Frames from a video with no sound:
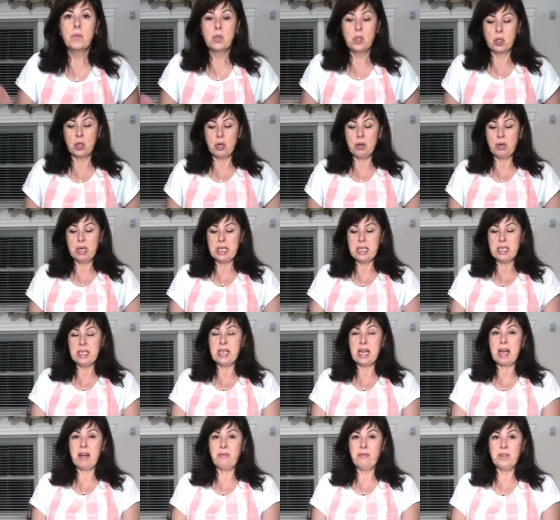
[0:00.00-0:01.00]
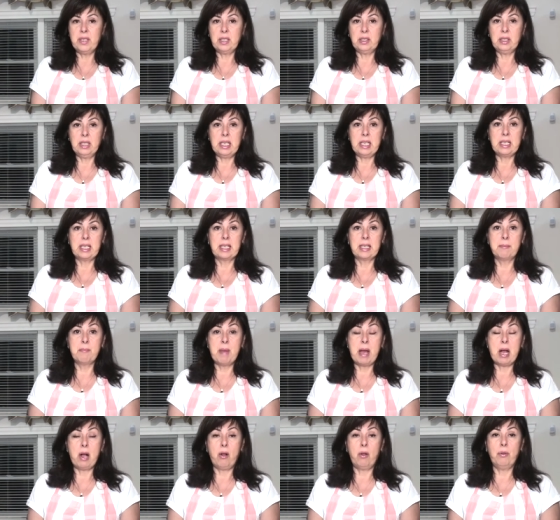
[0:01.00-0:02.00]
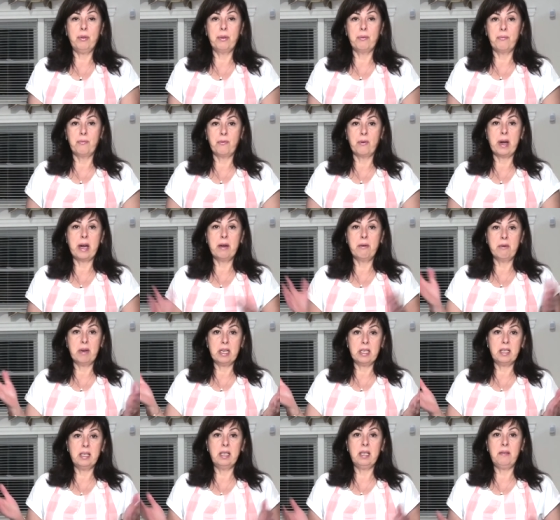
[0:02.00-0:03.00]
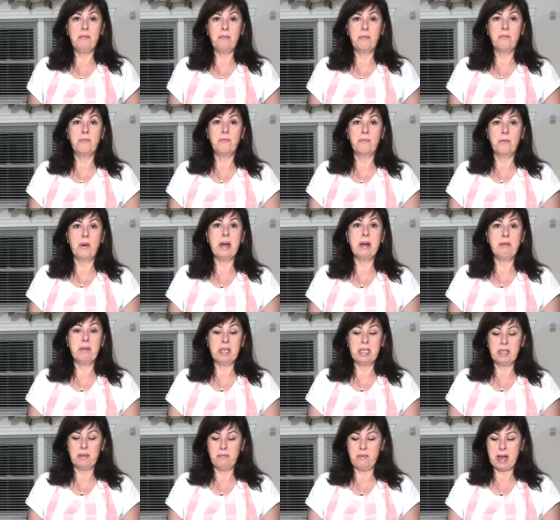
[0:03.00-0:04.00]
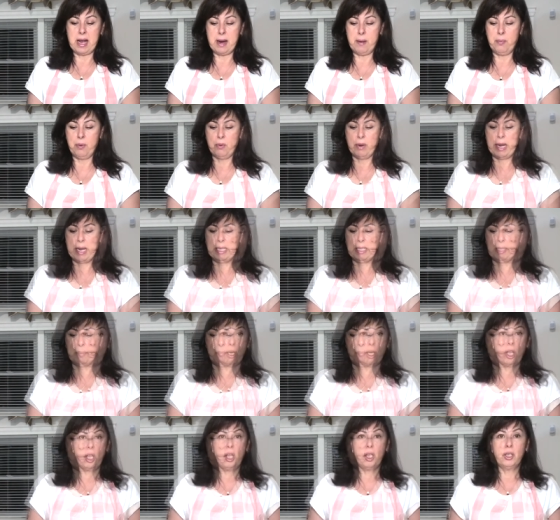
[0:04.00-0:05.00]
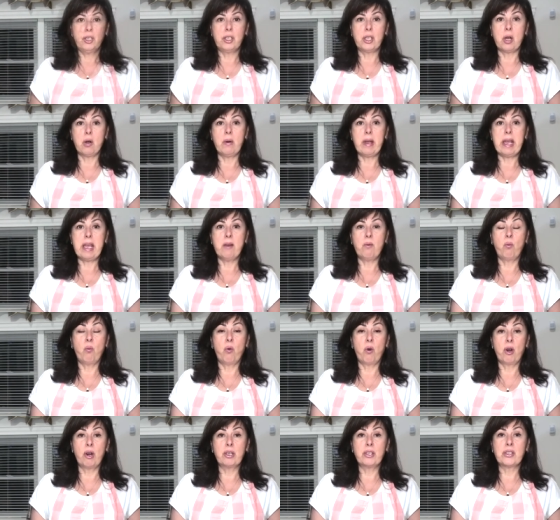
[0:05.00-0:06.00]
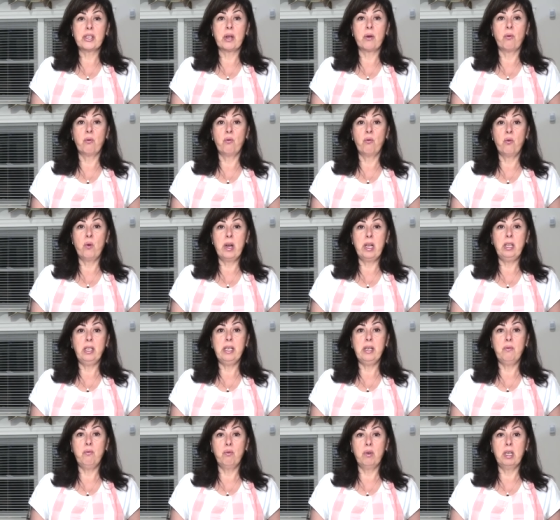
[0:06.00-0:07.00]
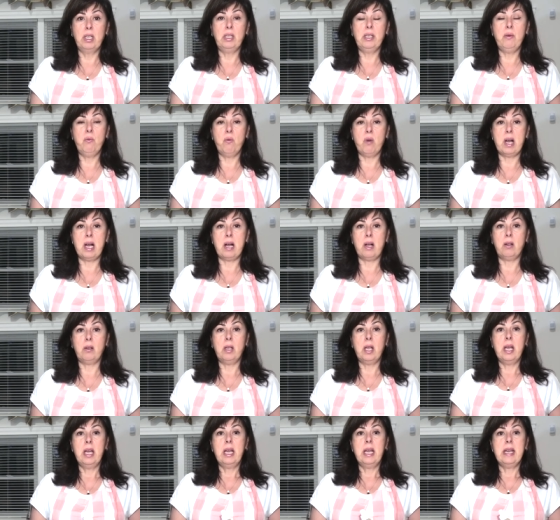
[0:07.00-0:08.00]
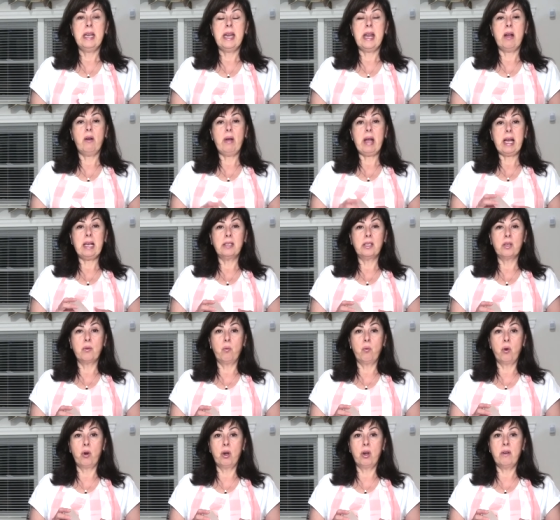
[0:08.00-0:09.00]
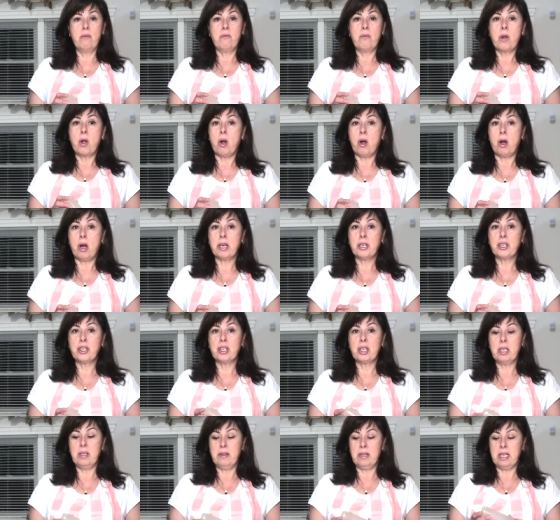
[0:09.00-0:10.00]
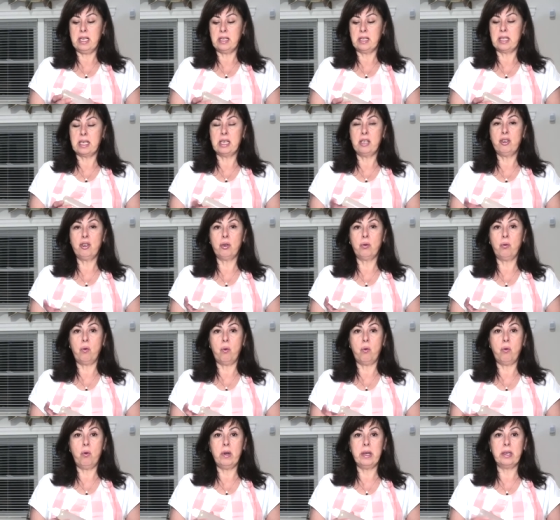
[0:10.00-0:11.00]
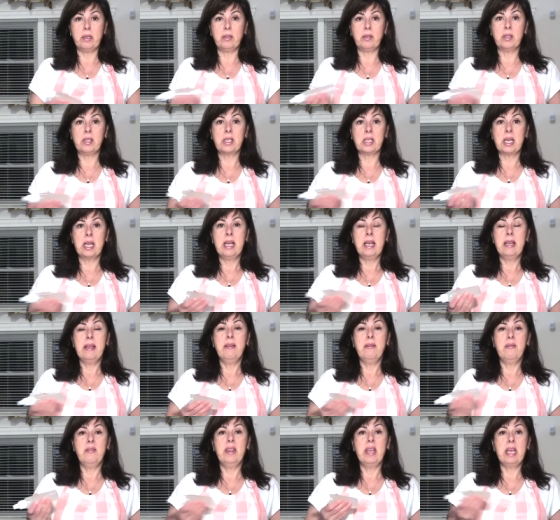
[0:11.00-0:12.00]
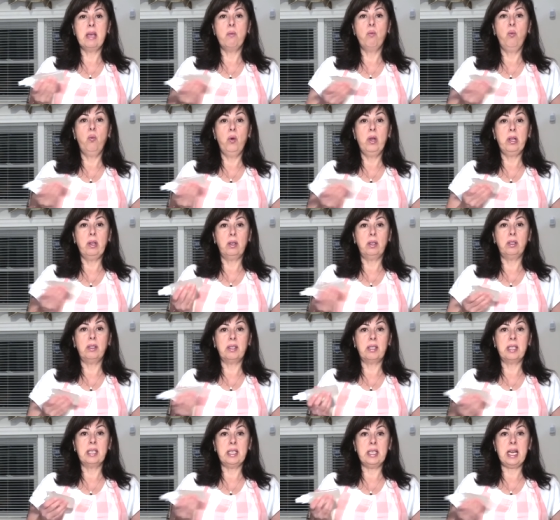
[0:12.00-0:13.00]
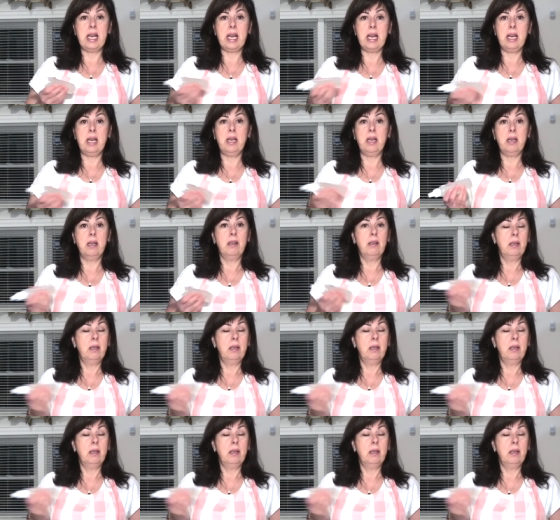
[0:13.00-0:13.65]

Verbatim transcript: So you can definitely smell the fragrance. The fragrance evaporates, but so it works really, really well. Now, as a word of caution, the essential oils, they will stain